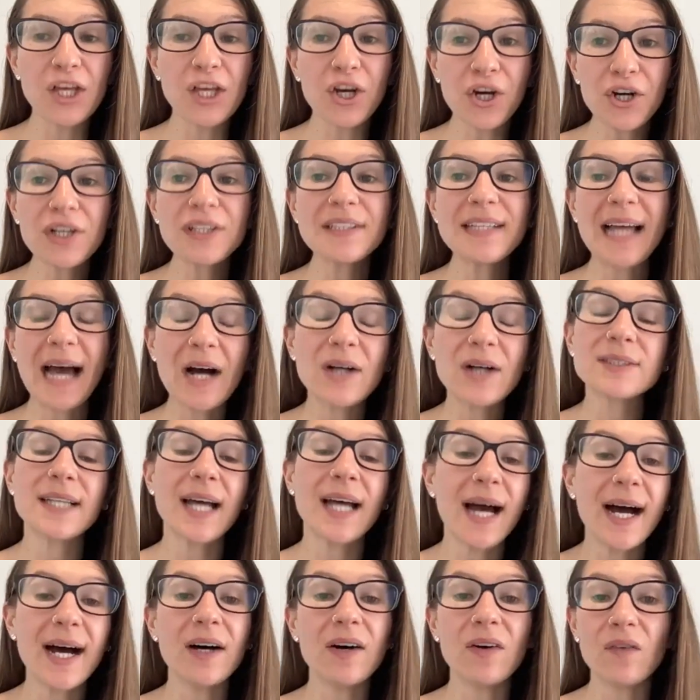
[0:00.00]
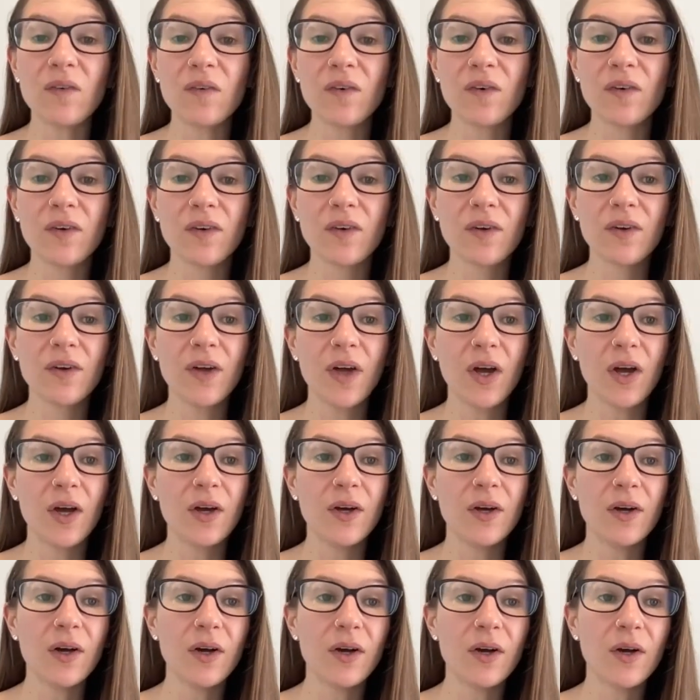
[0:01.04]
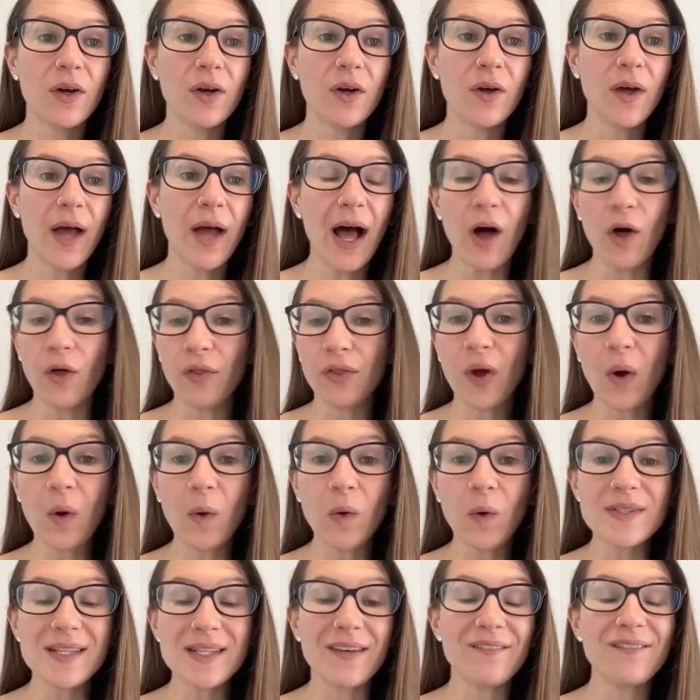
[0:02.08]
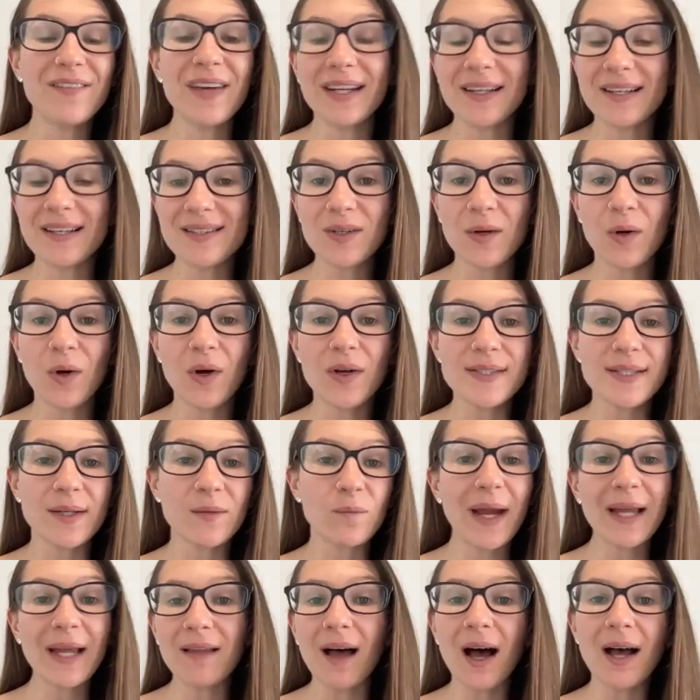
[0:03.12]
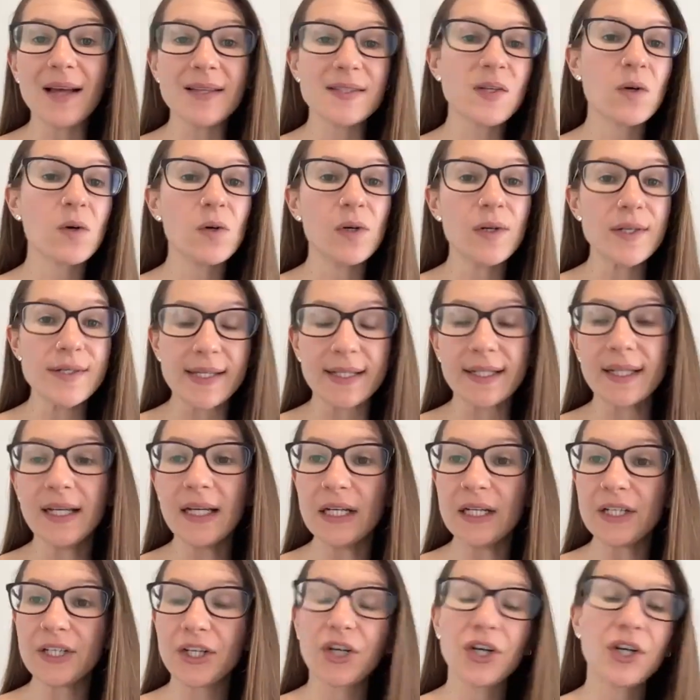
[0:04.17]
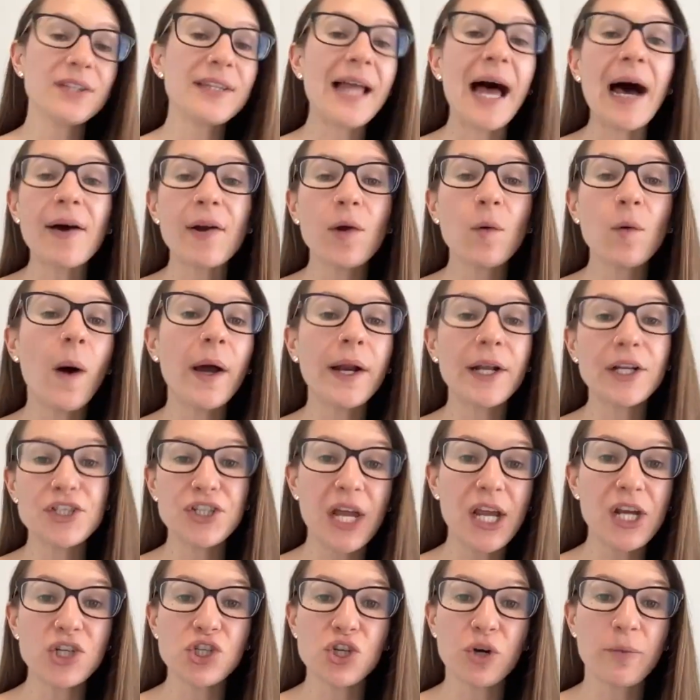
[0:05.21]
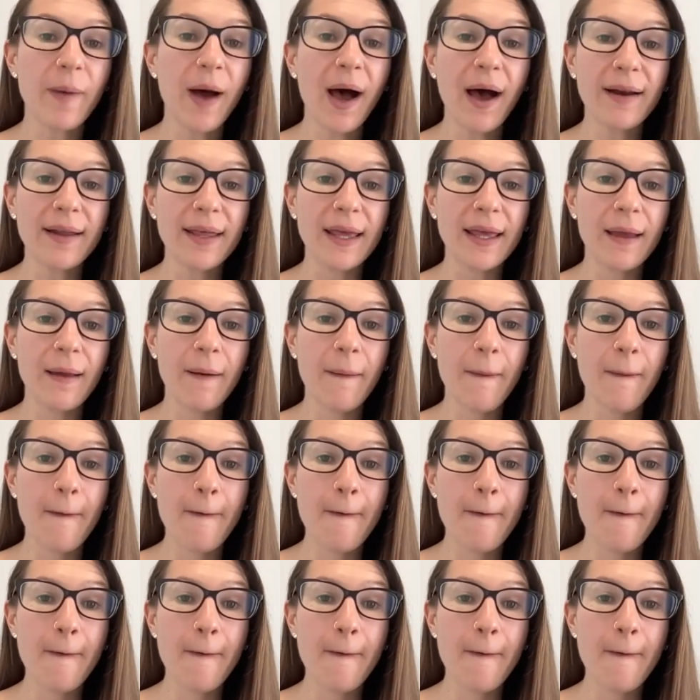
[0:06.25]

You're allowed to have health goals and fitness goals and weight loss goals, and you're allowed to want to change your body.